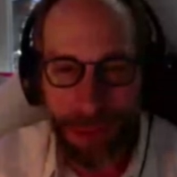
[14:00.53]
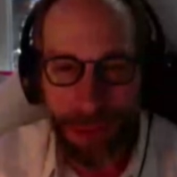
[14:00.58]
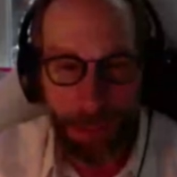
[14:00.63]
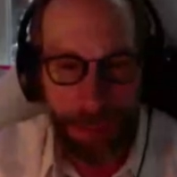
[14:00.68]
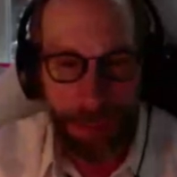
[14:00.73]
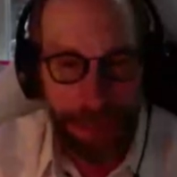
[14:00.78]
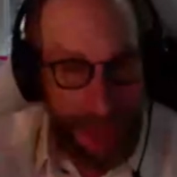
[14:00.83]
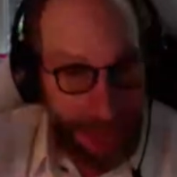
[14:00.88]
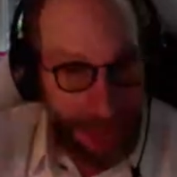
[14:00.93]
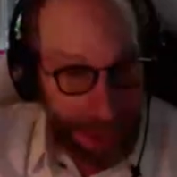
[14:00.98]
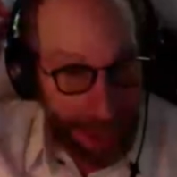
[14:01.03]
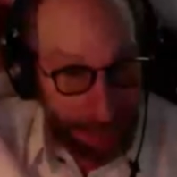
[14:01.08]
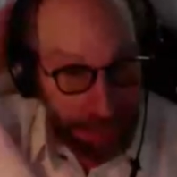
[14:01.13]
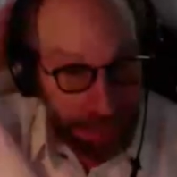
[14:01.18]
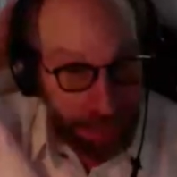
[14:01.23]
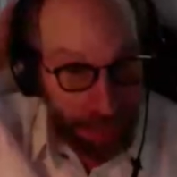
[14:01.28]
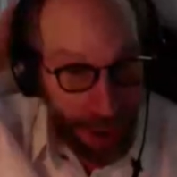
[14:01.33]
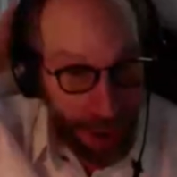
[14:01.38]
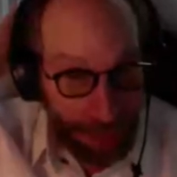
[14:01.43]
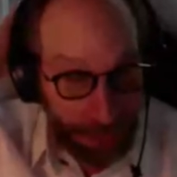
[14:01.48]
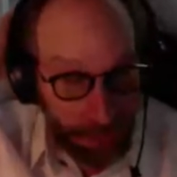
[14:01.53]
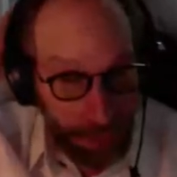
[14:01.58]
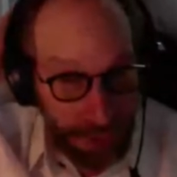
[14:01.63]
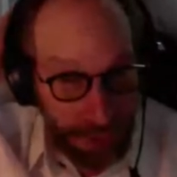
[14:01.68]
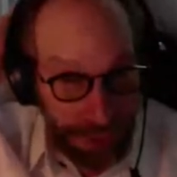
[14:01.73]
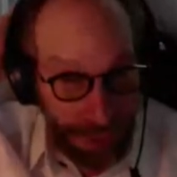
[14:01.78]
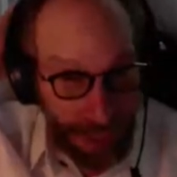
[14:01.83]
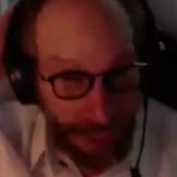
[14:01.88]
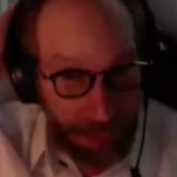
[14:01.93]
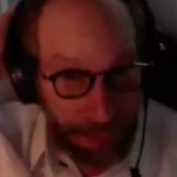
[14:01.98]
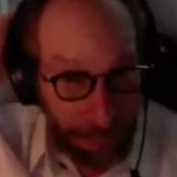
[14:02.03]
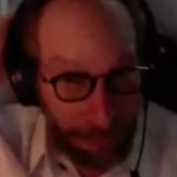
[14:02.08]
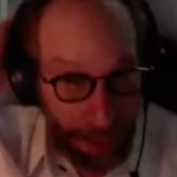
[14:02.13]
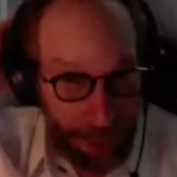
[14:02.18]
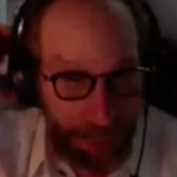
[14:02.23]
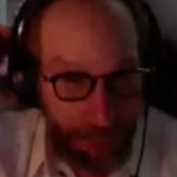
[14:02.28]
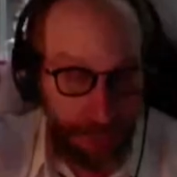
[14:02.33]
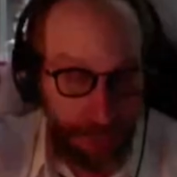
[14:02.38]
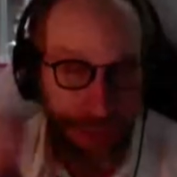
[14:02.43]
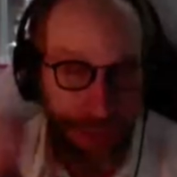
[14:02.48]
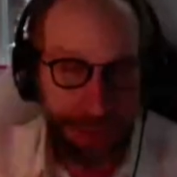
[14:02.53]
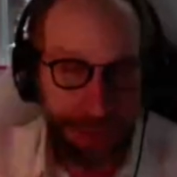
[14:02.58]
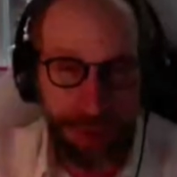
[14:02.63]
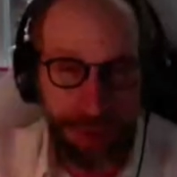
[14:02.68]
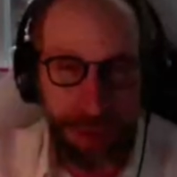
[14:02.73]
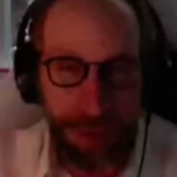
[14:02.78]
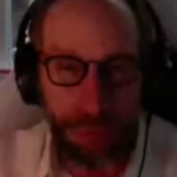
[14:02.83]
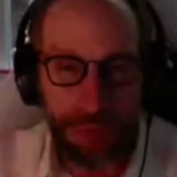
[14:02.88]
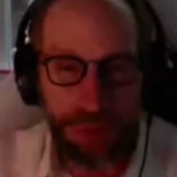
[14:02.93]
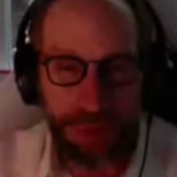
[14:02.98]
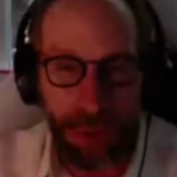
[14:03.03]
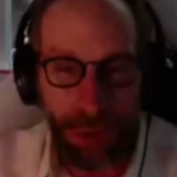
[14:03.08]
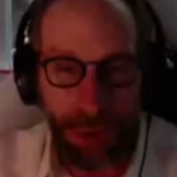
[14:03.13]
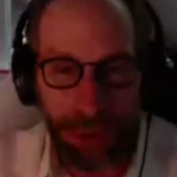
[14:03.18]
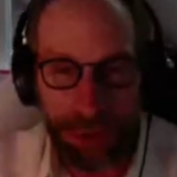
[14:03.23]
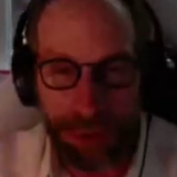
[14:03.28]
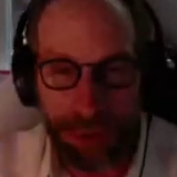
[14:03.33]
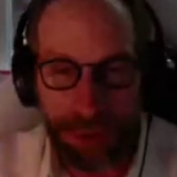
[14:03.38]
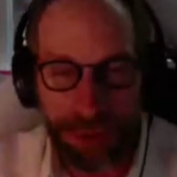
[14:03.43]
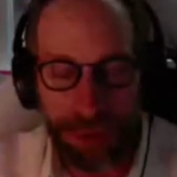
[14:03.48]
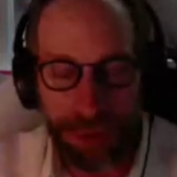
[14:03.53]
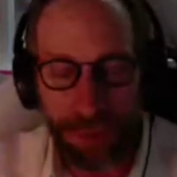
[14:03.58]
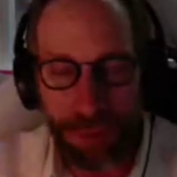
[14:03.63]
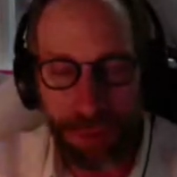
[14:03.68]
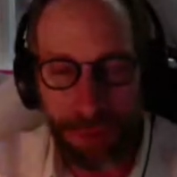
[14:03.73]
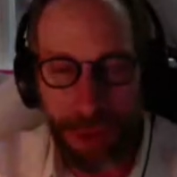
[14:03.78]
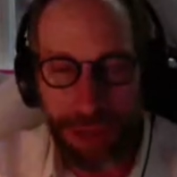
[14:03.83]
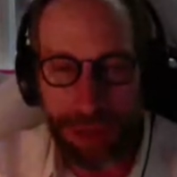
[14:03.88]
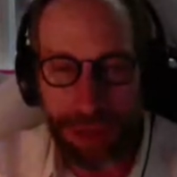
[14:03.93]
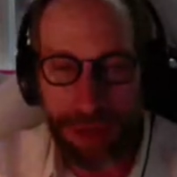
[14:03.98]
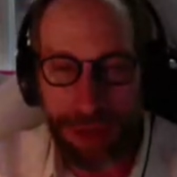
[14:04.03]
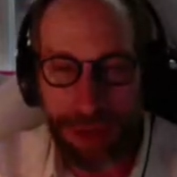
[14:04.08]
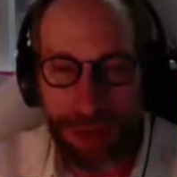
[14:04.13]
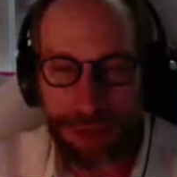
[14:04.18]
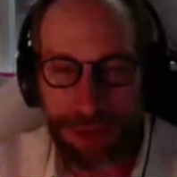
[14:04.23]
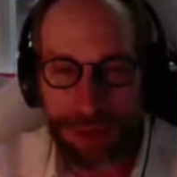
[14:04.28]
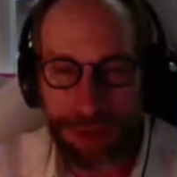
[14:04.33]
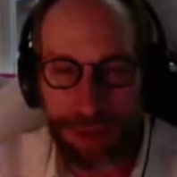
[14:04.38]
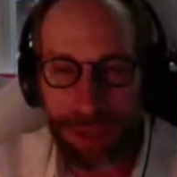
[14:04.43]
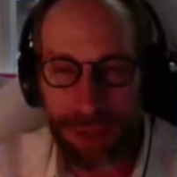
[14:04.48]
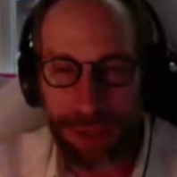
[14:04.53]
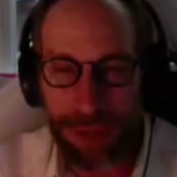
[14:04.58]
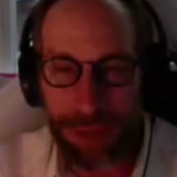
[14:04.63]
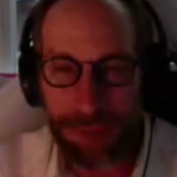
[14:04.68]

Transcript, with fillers: But that abstract was sent by a very distinguished scientist, if you make the next click.